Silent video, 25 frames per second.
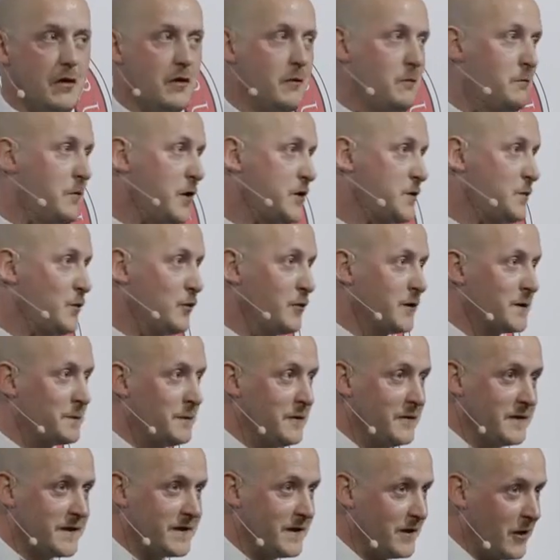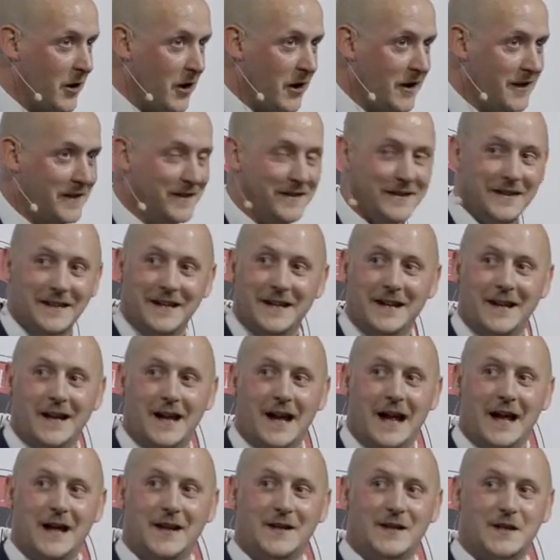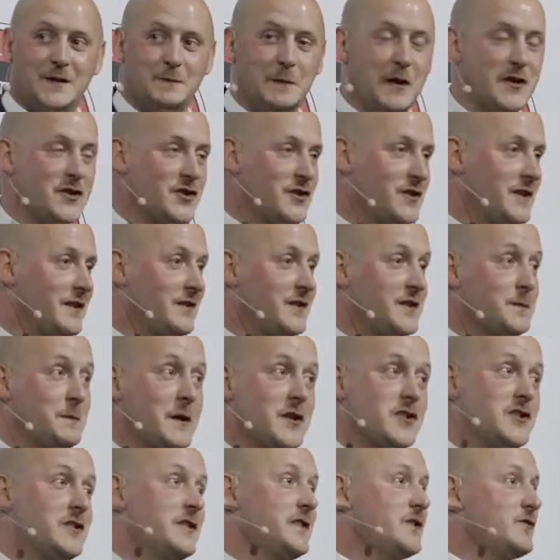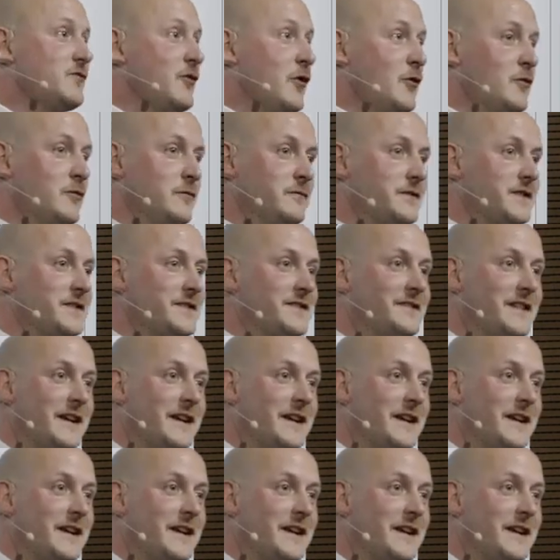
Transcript: much more experienced than I, specialist roles,